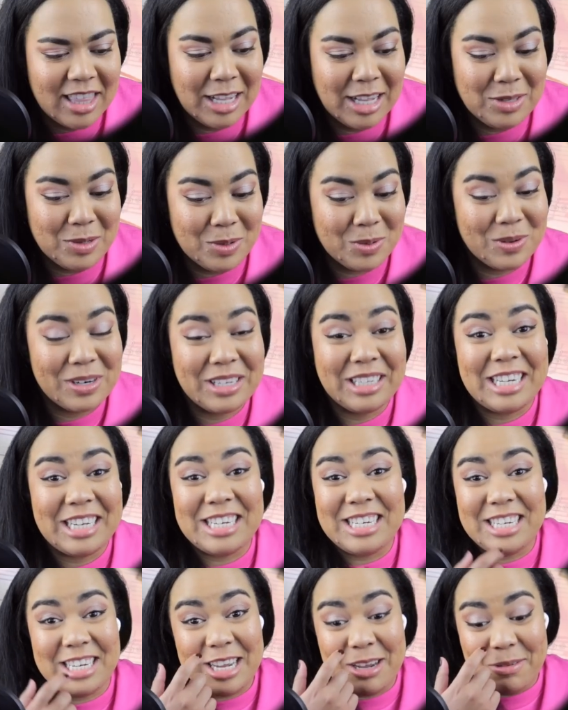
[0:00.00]
That's really
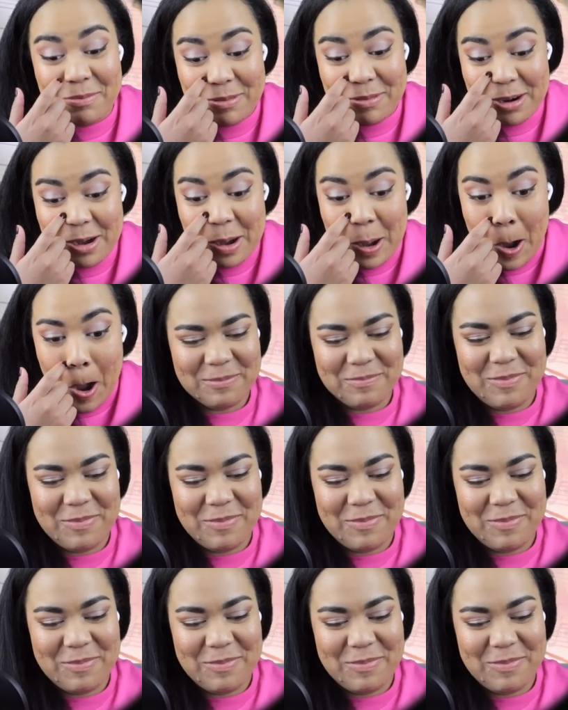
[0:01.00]
deep, bro.